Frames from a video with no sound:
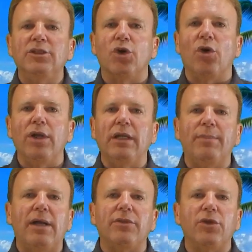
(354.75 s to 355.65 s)
He's earning
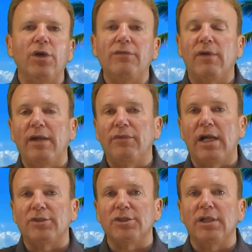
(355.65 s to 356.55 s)
about
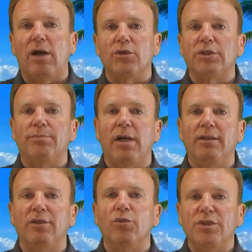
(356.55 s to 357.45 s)
$35,000 a
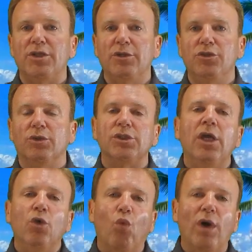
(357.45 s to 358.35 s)
month in residuals.
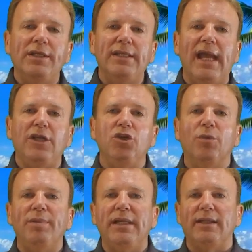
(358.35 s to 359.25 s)
One day you'll
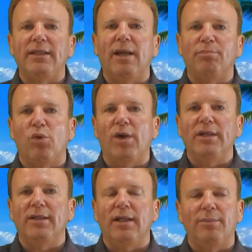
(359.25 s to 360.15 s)
be at that point.
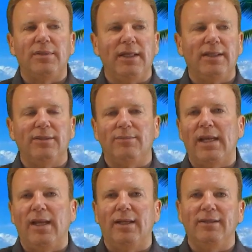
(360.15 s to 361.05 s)
And I'm thinking,
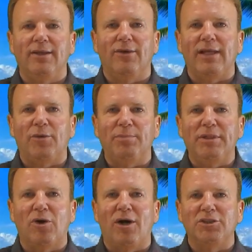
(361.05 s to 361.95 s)
man, you know, that would
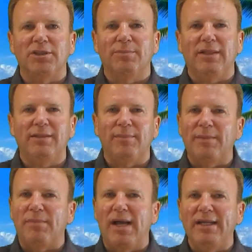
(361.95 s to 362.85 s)
be awesome. But in my